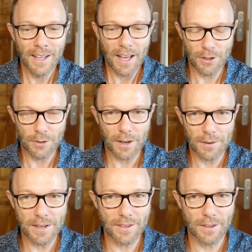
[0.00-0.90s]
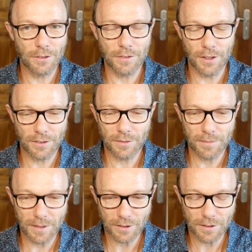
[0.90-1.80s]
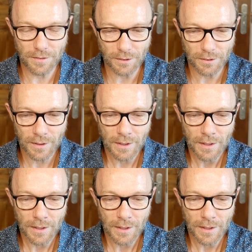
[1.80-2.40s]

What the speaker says: And you're going into those first interviews.